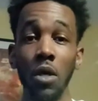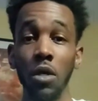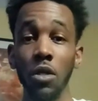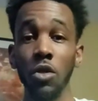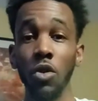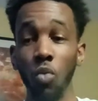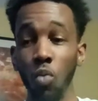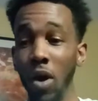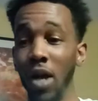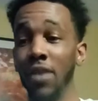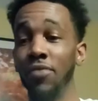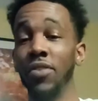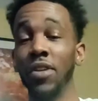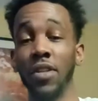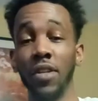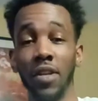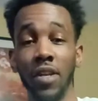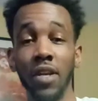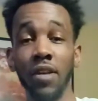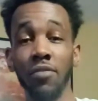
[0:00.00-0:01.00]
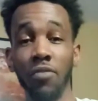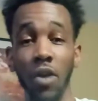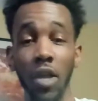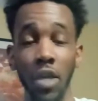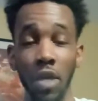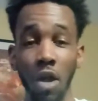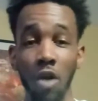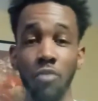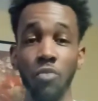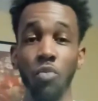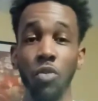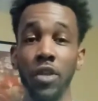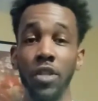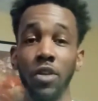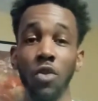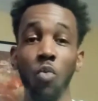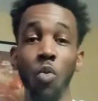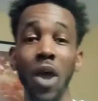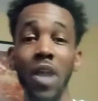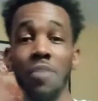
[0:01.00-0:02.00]
The wife that the nigga fucking off with,
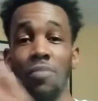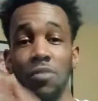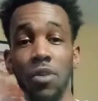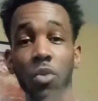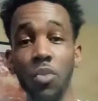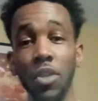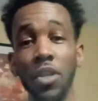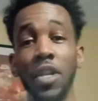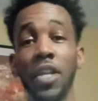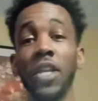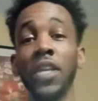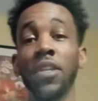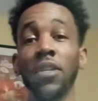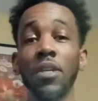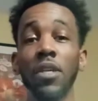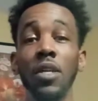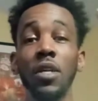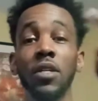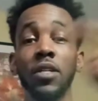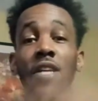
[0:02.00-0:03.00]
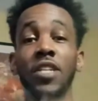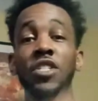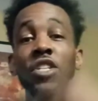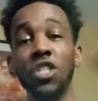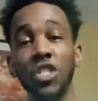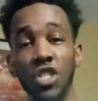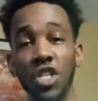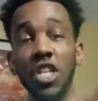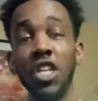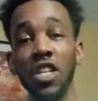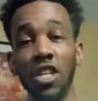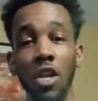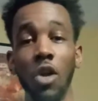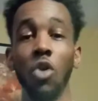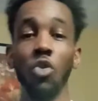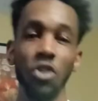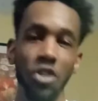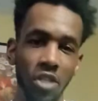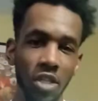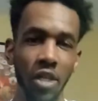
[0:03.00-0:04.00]
the wife know the nigga that she cheating
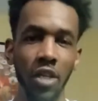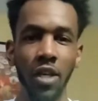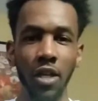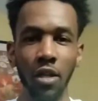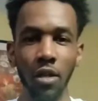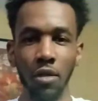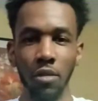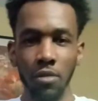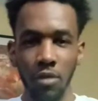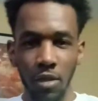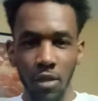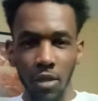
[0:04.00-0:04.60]
on is a killer.